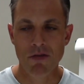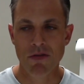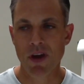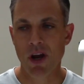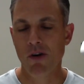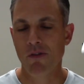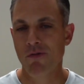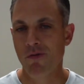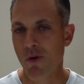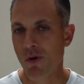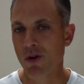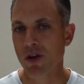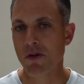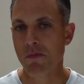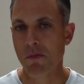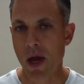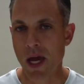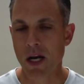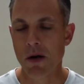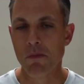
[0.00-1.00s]
therefore you
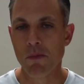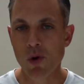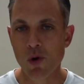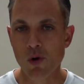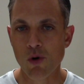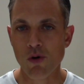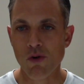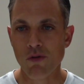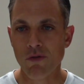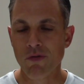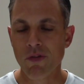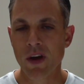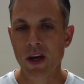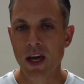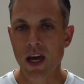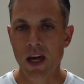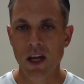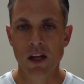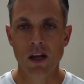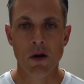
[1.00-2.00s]
made a move
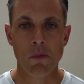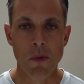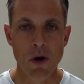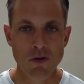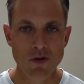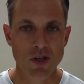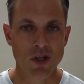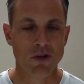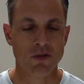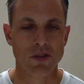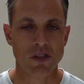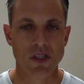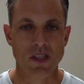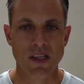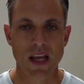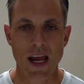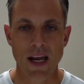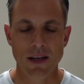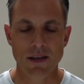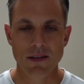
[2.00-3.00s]
in an emotional
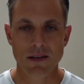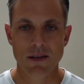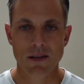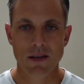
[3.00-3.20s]
state,